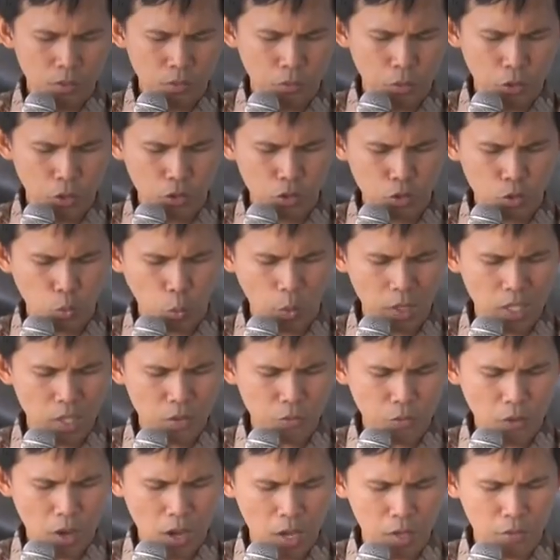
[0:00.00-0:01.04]
verse
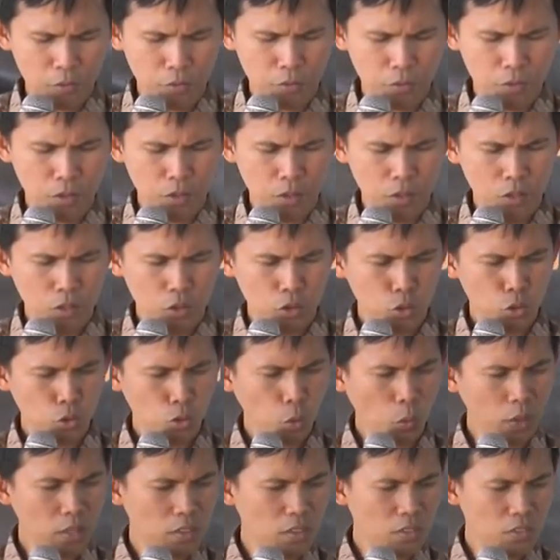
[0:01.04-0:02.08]
25 to
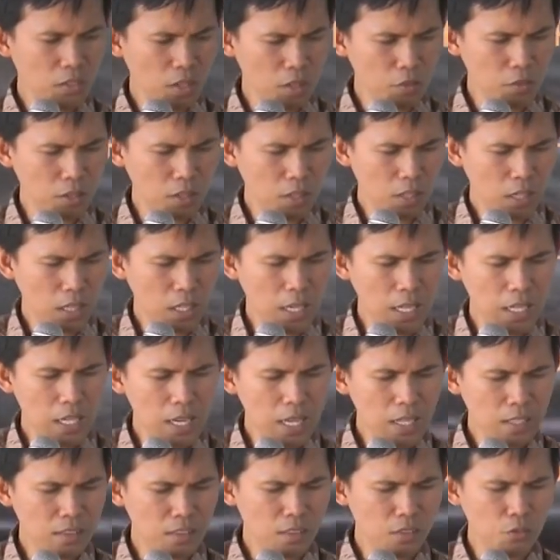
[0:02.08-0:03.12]
27. And I
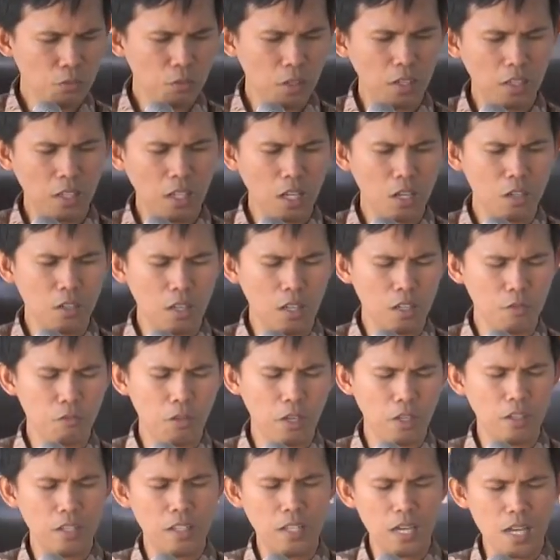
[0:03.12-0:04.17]
like this very
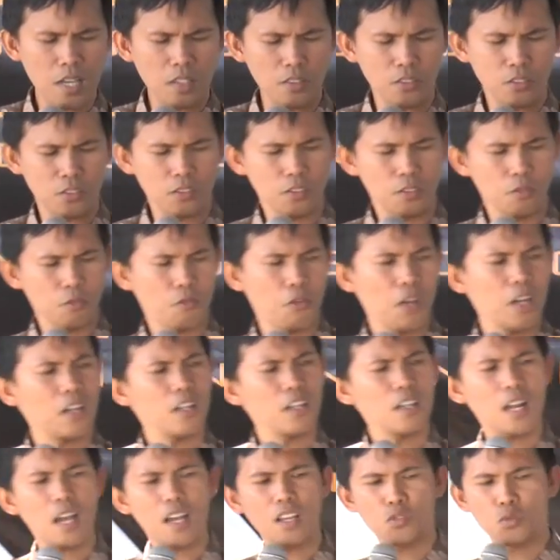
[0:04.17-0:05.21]
very nice,
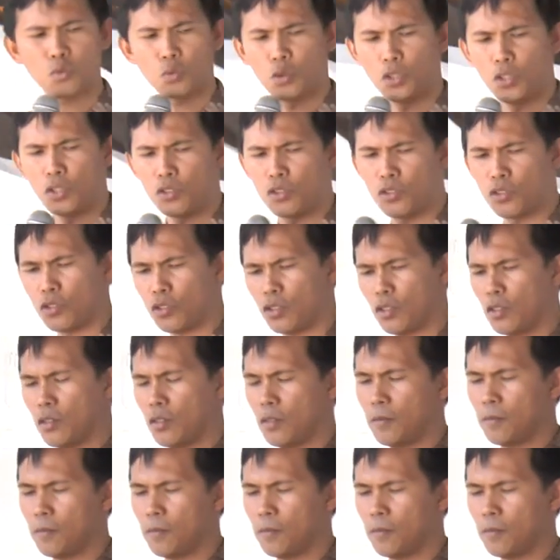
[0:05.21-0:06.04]
very nice words.